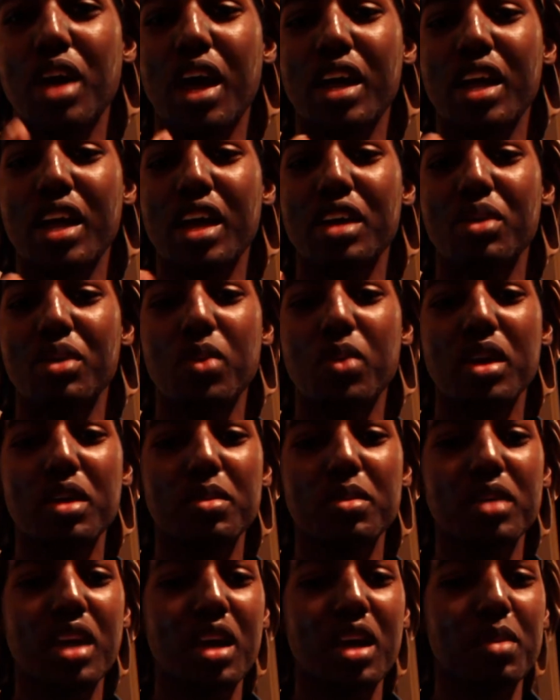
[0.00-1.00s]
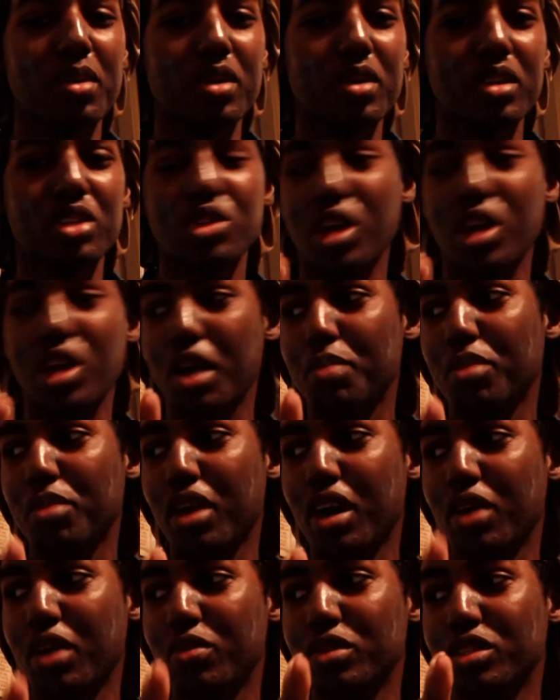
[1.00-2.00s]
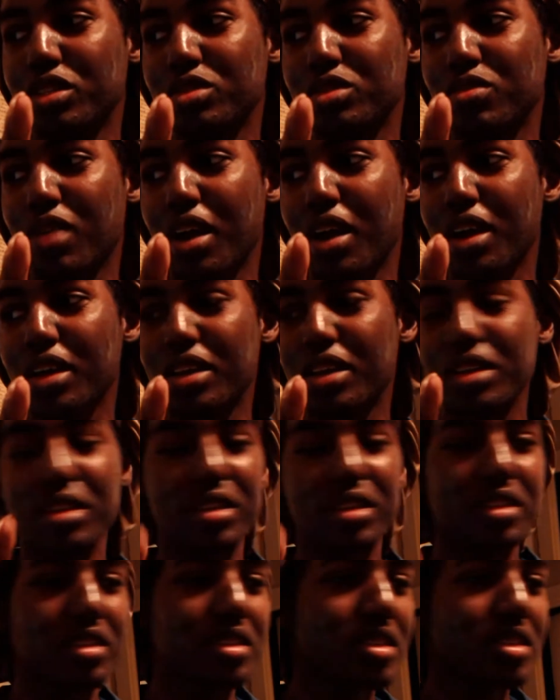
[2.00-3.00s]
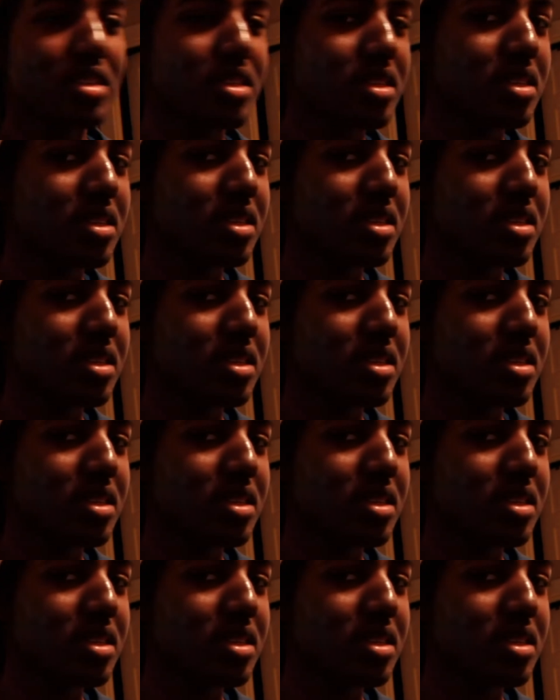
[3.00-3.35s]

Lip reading: but I got the webcam on the tripod, which is right here.